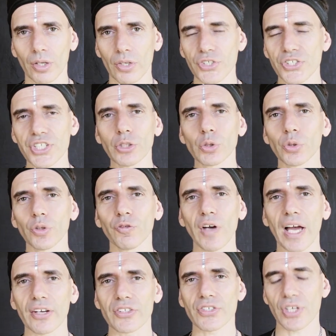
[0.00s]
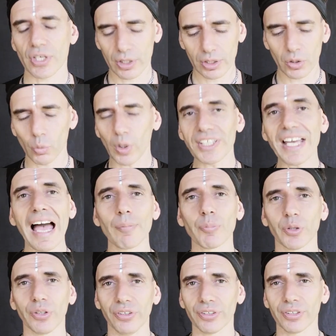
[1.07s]
Stick to the facts. What
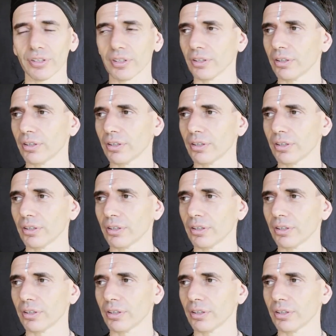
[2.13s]
happened?